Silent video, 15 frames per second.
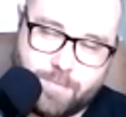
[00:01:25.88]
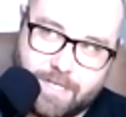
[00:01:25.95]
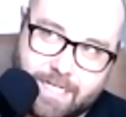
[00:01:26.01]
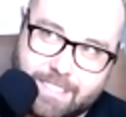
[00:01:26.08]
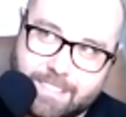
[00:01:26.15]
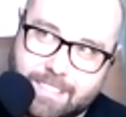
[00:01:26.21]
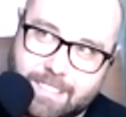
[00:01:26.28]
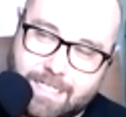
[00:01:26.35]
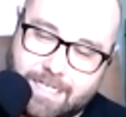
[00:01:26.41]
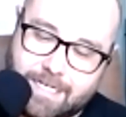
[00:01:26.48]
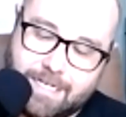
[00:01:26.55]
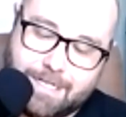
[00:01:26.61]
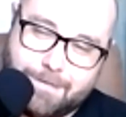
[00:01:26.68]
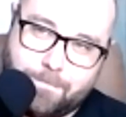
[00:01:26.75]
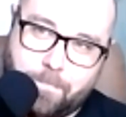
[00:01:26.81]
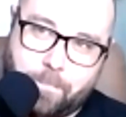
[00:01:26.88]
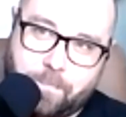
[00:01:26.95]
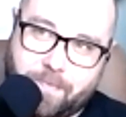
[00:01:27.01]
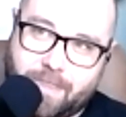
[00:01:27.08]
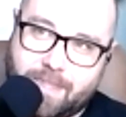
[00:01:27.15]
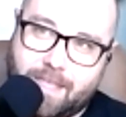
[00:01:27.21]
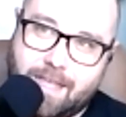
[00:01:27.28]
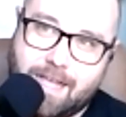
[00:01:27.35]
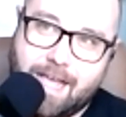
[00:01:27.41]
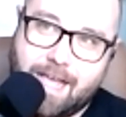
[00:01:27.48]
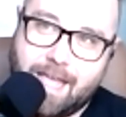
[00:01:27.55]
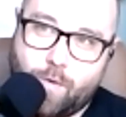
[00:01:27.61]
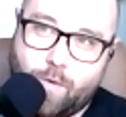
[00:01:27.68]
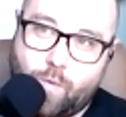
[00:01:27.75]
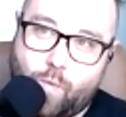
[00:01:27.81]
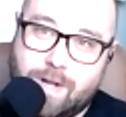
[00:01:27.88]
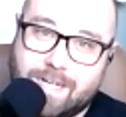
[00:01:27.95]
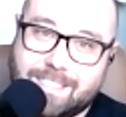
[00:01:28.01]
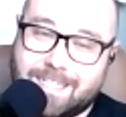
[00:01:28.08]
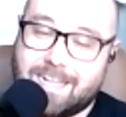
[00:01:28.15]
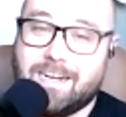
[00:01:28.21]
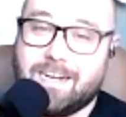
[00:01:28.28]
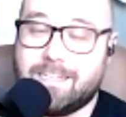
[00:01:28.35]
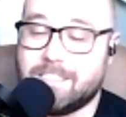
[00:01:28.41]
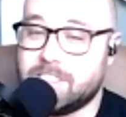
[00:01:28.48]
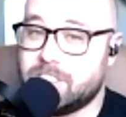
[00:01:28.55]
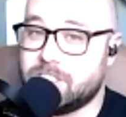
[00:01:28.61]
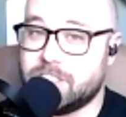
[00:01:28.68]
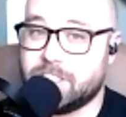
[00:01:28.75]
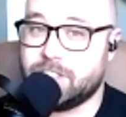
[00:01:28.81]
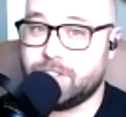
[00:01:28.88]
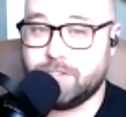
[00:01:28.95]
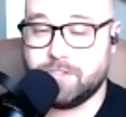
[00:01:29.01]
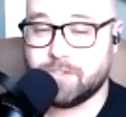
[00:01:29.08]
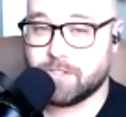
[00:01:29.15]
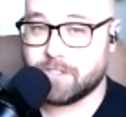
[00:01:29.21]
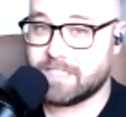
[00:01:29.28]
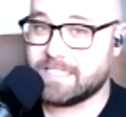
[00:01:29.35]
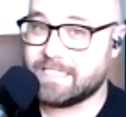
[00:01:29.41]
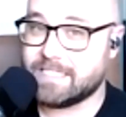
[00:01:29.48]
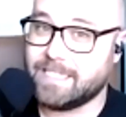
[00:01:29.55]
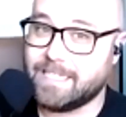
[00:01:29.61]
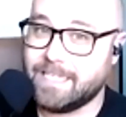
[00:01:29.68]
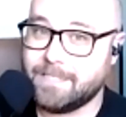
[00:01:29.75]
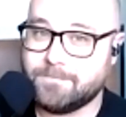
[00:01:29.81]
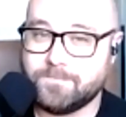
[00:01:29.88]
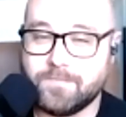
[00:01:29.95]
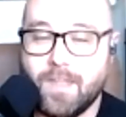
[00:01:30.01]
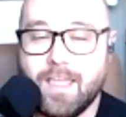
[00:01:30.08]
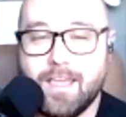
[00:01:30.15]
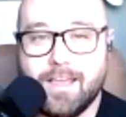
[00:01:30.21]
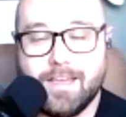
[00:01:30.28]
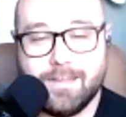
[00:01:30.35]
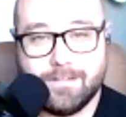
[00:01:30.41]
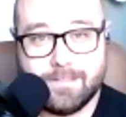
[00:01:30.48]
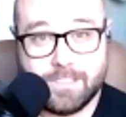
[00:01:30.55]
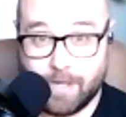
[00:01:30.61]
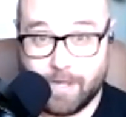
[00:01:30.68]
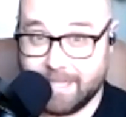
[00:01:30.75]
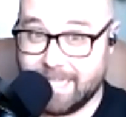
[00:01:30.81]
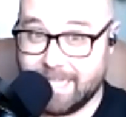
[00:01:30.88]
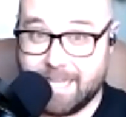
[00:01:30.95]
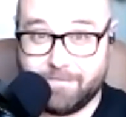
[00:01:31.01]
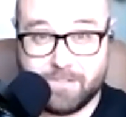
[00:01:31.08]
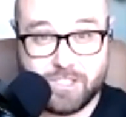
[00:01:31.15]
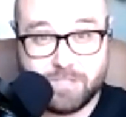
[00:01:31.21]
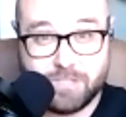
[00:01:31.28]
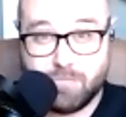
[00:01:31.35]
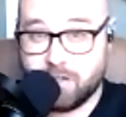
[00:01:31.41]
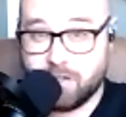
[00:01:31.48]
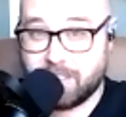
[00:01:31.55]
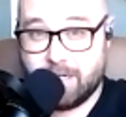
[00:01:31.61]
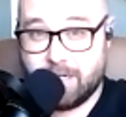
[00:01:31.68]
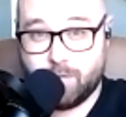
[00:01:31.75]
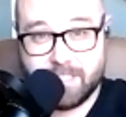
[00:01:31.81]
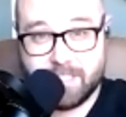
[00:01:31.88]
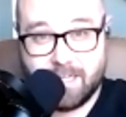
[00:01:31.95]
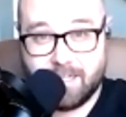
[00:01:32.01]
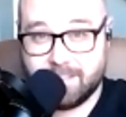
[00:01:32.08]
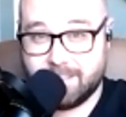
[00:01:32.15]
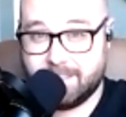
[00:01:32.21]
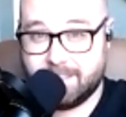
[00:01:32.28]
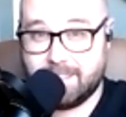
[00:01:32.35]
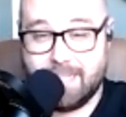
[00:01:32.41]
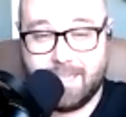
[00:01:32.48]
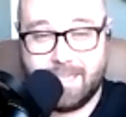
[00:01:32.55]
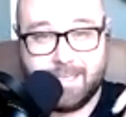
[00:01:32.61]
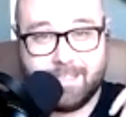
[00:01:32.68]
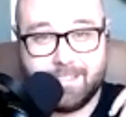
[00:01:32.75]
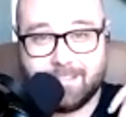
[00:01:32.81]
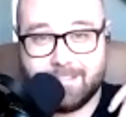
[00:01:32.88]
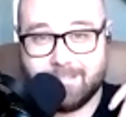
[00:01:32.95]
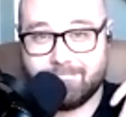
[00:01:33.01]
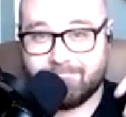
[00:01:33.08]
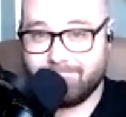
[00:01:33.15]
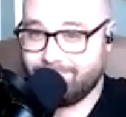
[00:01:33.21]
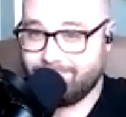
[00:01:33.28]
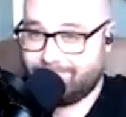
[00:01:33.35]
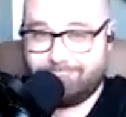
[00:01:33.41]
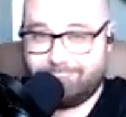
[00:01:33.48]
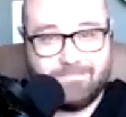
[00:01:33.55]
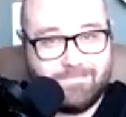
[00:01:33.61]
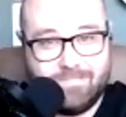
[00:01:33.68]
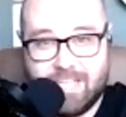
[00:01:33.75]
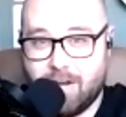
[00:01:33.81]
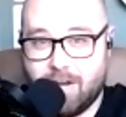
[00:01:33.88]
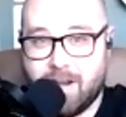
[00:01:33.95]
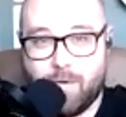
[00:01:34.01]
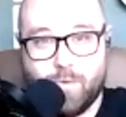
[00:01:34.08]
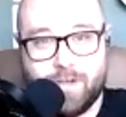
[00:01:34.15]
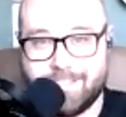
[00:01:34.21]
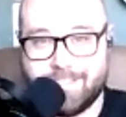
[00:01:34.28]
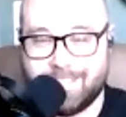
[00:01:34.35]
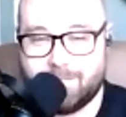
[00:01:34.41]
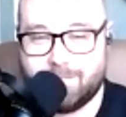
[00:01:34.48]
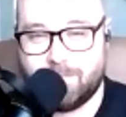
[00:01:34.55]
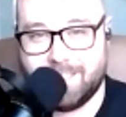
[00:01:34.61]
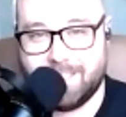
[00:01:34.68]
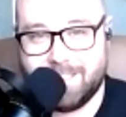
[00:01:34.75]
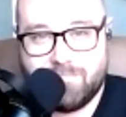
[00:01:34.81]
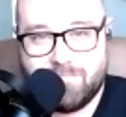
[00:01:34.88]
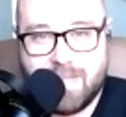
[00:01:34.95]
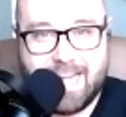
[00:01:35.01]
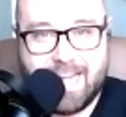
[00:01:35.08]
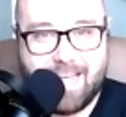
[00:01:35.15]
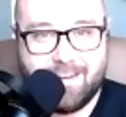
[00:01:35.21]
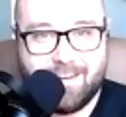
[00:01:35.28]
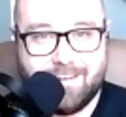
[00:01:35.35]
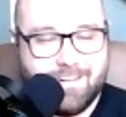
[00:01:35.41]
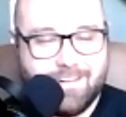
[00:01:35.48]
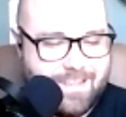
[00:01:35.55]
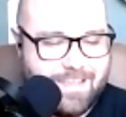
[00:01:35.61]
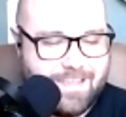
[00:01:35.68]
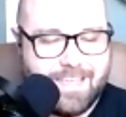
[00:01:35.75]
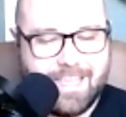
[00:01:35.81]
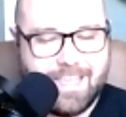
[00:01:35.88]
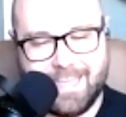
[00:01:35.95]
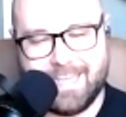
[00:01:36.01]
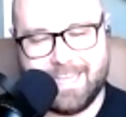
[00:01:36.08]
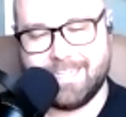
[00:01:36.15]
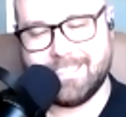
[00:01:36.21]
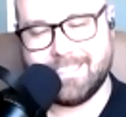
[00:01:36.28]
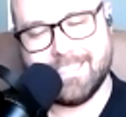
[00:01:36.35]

but um, I went to college in New York City. So I left small town Wisconsin and there I was in the middle of Manhattan and